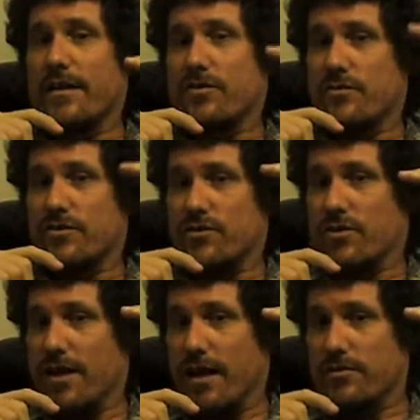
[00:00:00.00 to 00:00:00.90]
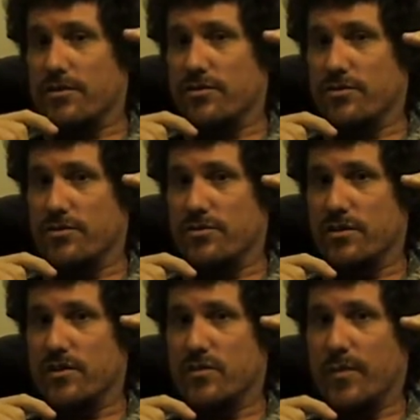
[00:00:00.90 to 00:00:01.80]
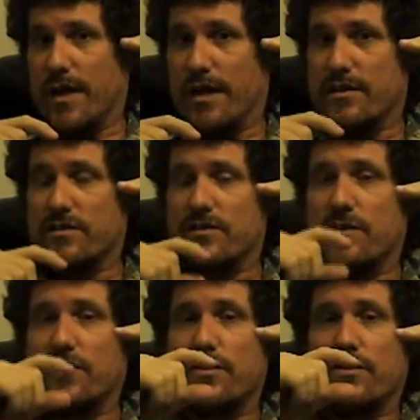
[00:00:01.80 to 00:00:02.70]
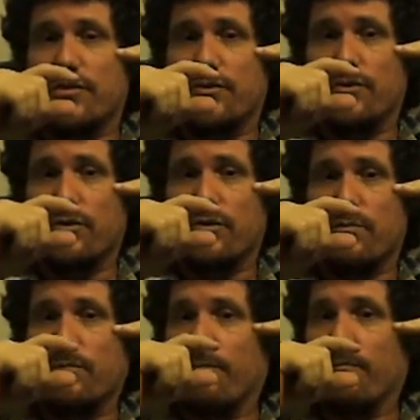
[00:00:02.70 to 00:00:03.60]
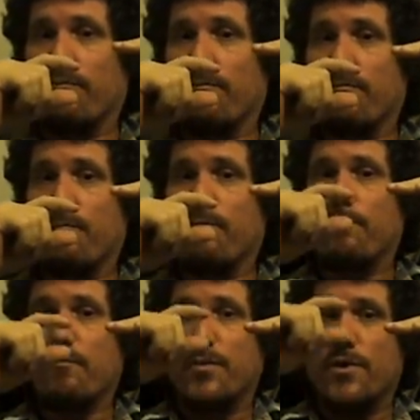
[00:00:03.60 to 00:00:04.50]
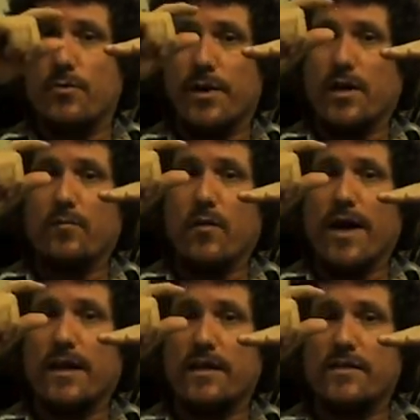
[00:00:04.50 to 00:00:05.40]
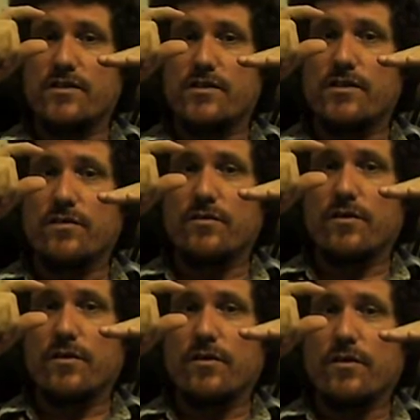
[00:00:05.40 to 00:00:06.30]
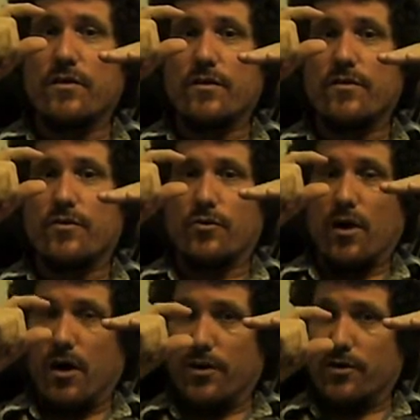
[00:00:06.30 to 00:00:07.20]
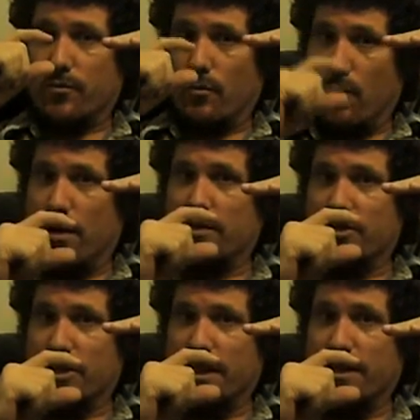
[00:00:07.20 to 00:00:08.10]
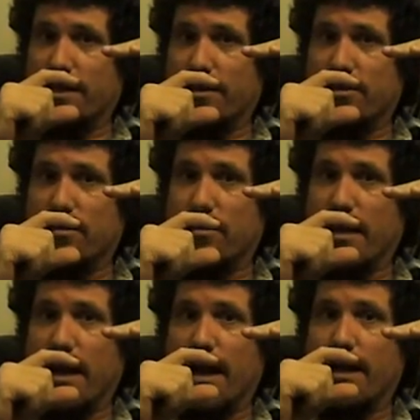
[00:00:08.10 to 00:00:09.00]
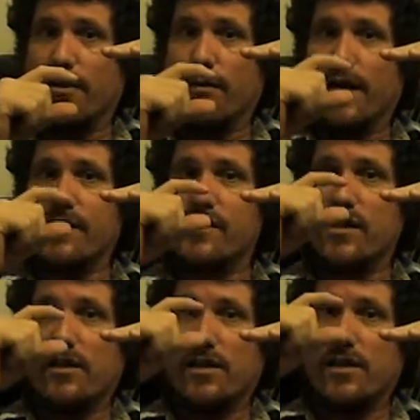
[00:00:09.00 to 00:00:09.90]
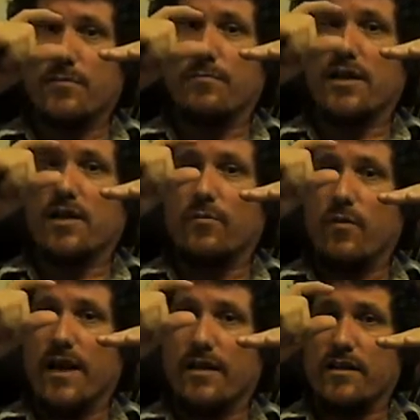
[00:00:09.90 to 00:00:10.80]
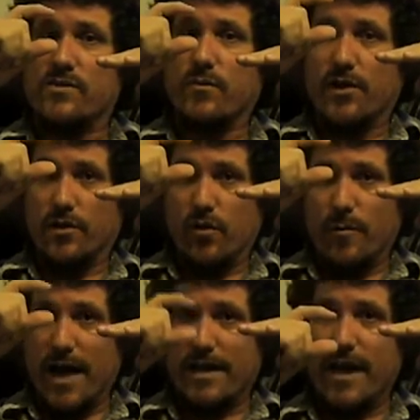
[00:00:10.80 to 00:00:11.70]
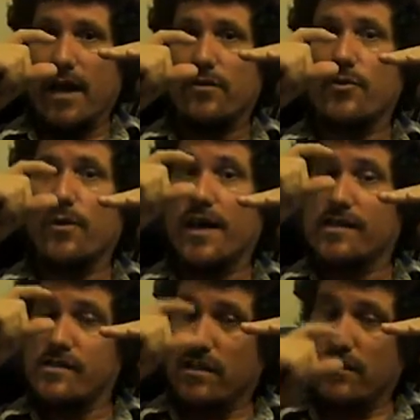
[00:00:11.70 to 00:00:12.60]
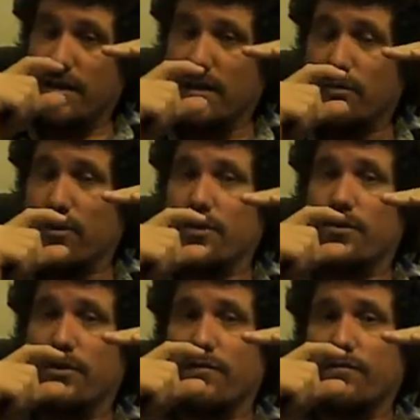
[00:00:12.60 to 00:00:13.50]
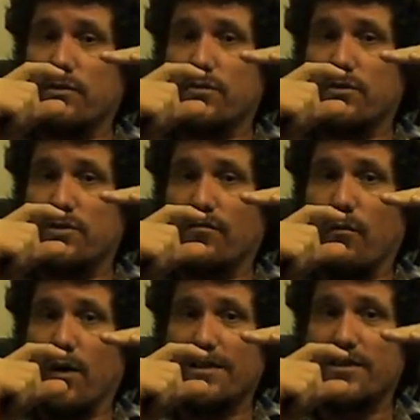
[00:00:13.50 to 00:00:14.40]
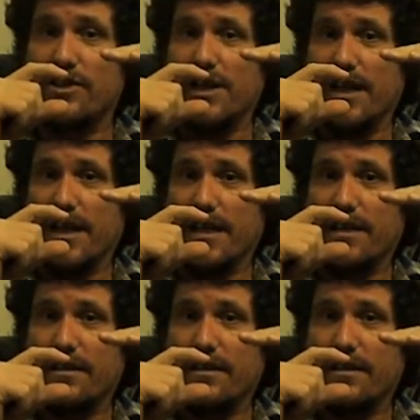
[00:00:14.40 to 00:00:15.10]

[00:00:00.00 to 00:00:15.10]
to a certain altitude in space, you become weightless. You're under 1G here, and you instantly become weightless. When you go back down, you instantly are under the influence of 1G.